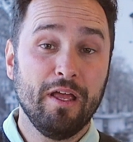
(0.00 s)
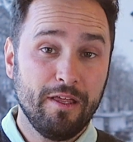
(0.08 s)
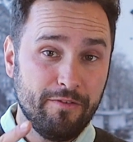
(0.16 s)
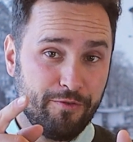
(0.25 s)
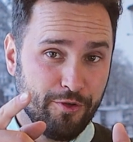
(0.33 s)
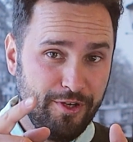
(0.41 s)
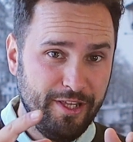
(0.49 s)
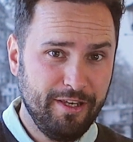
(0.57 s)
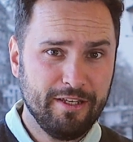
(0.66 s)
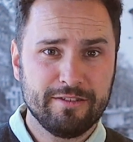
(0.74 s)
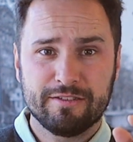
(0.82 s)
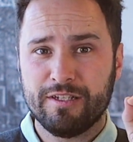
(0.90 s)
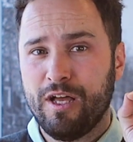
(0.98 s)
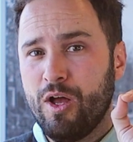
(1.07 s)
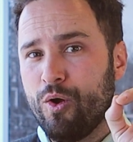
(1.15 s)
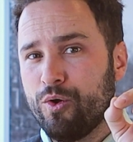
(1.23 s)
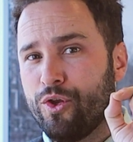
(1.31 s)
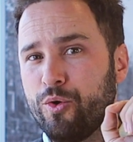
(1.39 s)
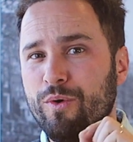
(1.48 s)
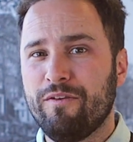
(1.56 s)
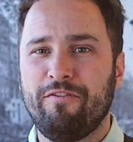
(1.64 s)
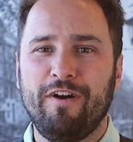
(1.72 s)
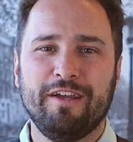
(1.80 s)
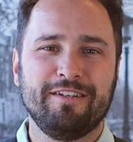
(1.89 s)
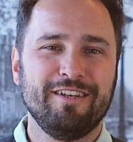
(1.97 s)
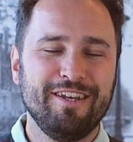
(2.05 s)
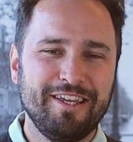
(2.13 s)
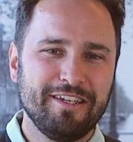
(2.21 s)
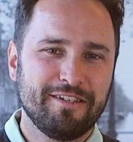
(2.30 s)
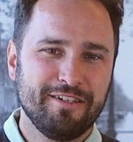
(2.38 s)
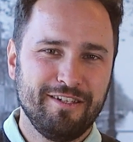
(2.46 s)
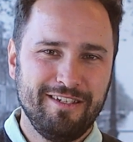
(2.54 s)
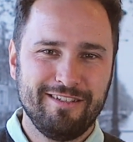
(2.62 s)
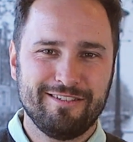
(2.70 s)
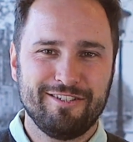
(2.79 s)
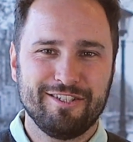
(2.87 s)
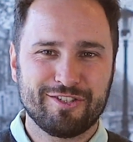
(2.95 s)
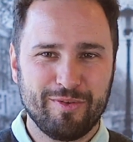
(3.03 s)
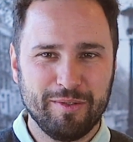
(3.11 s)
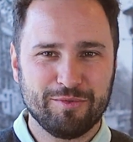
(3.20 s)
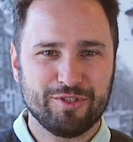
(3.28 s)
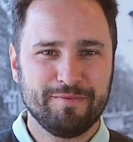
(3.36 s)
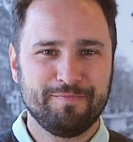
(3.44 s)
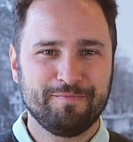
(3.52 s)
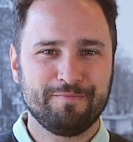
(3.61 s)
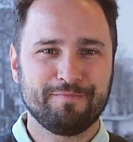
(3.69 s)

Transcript: If you didn't, you will find the link in the description.